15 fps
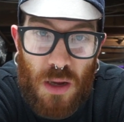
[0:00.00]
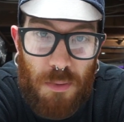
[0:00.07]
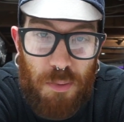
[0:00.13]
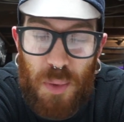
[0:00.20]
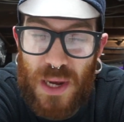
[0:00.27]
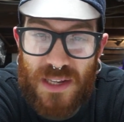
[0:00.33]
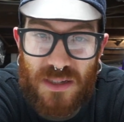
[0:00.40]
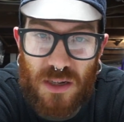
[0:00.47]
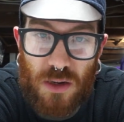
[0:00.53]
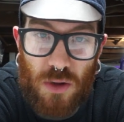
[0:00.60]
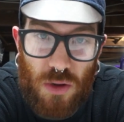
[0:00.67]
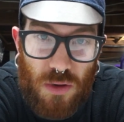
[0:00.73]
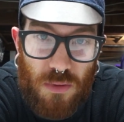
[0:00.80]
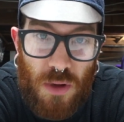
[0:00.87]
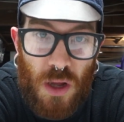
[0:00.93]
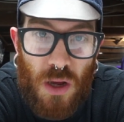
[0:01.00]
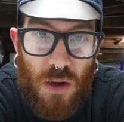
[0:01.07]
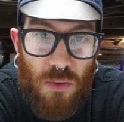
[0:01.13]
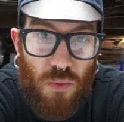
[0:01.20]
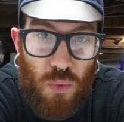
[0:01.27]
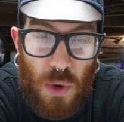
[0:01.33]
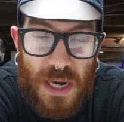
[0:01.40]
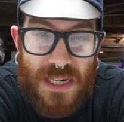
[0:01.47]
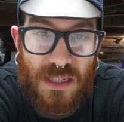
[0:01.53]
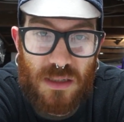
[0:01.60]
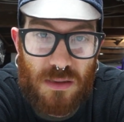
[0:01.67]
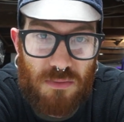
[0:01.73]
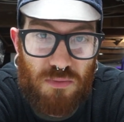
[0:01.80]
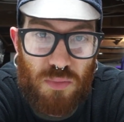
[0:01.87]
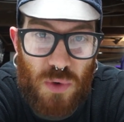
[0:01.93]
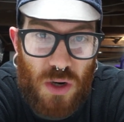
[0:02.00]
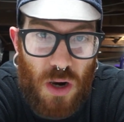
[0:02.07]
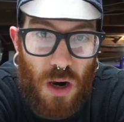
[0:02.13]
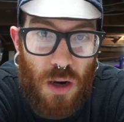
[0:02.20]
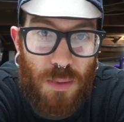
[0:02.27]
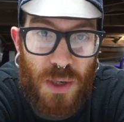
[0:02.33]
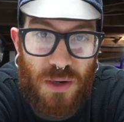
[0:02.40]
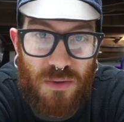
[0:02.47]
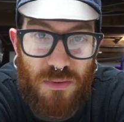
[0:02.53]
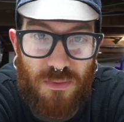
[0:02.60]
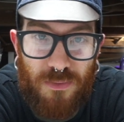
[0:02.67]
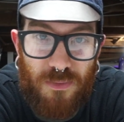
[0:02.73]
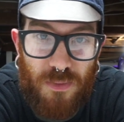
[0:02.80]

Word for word: bicycle race carbon